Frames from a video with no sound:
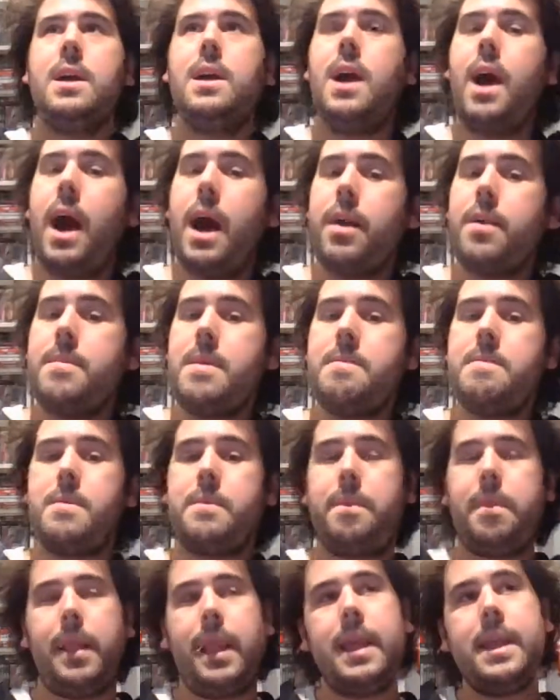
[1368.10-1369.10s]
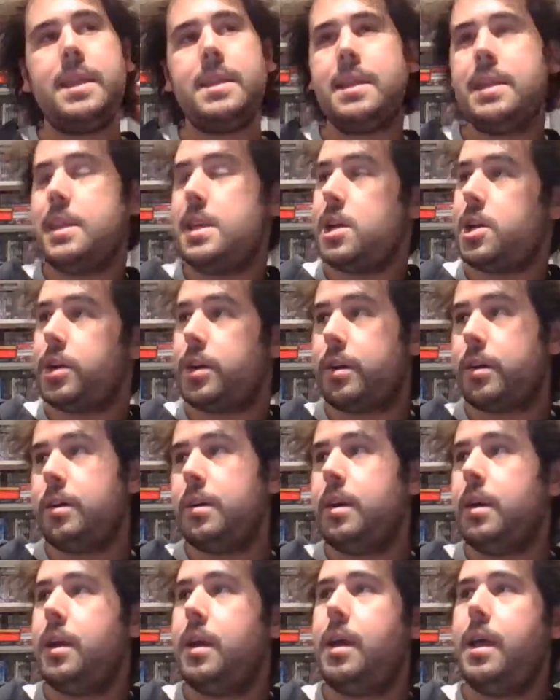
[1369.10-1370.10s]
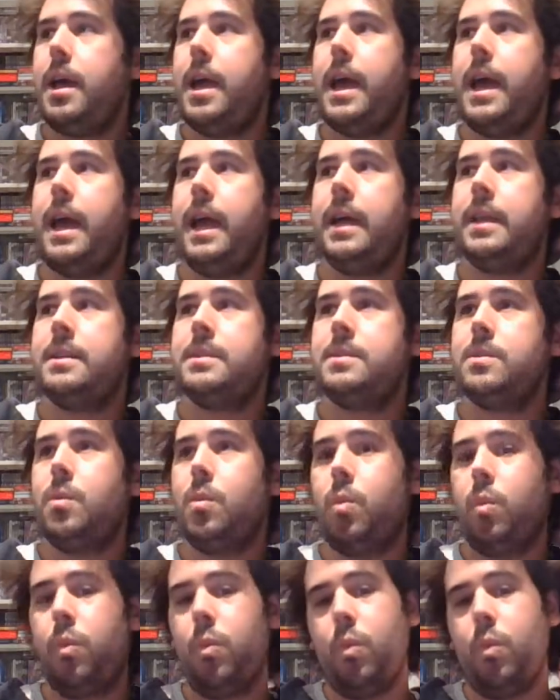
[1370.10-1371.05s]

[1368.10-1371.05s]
I remember playing Nier, and